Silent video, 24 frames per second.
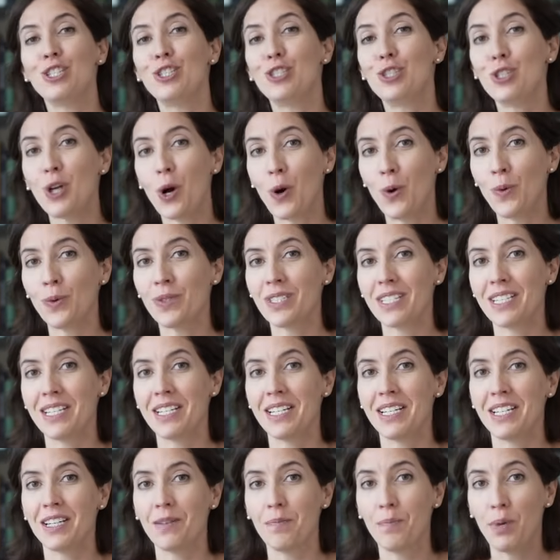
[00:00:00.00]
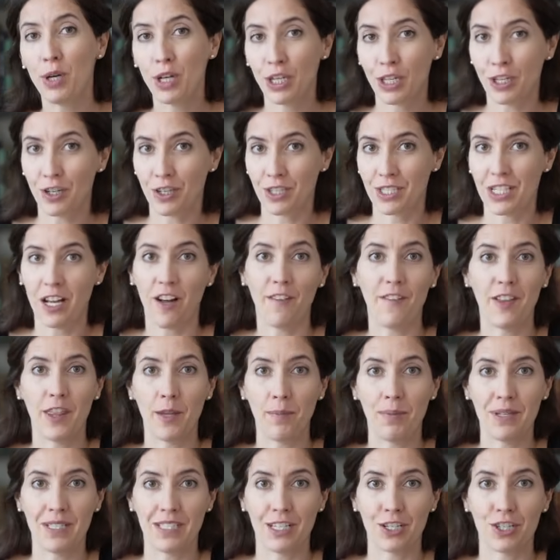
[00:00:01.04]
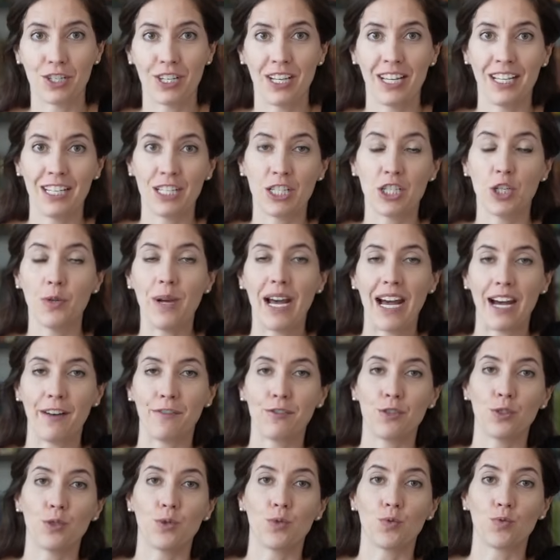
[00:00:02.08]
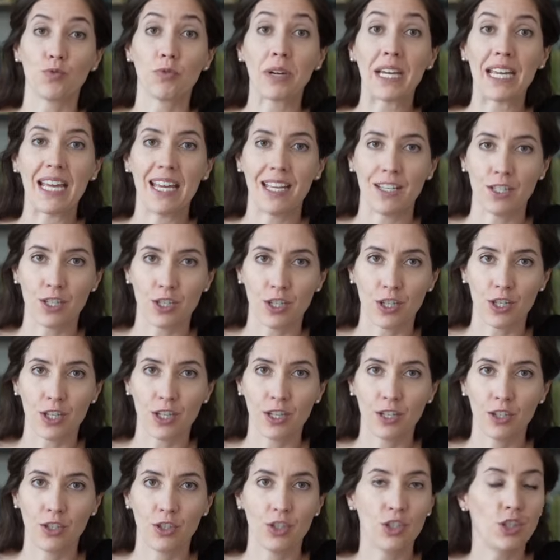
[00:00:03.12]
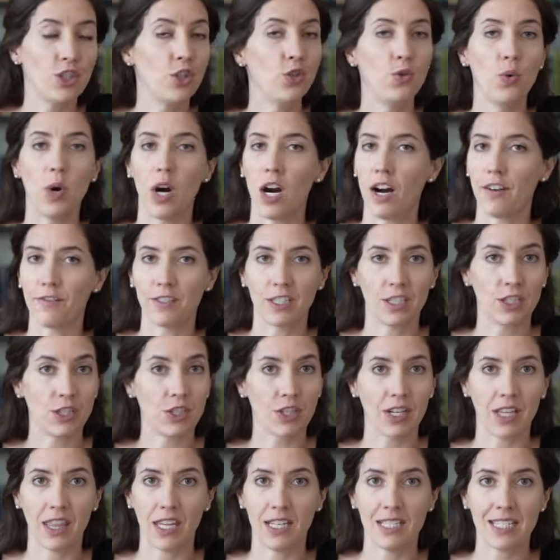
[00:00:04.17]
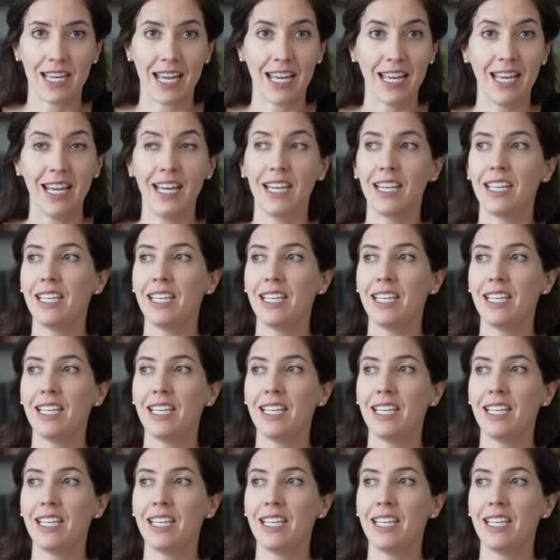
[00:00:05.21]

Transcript: Don't put yourself in the position to have to re-enter too often during the day.